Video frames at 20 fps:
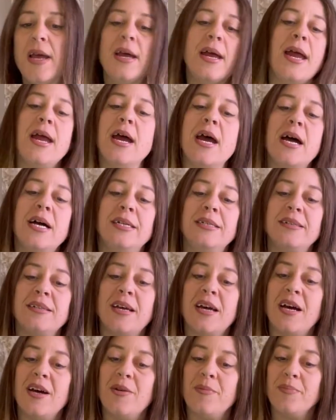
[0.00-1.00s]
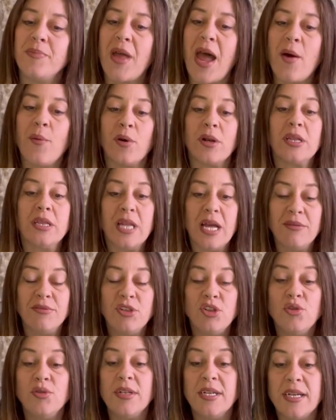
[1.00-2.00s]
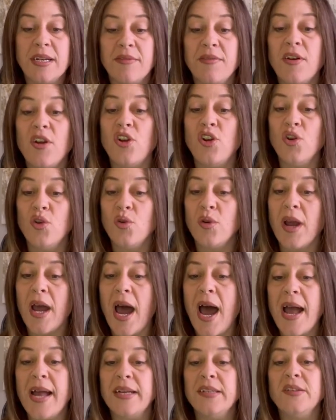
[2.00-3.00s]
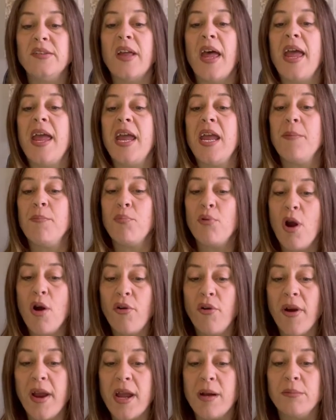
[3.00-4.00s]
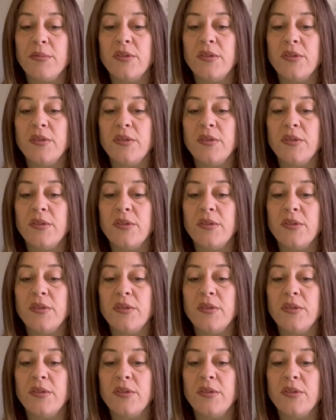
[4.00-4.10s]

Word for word: And um, I would love to give you guys a program.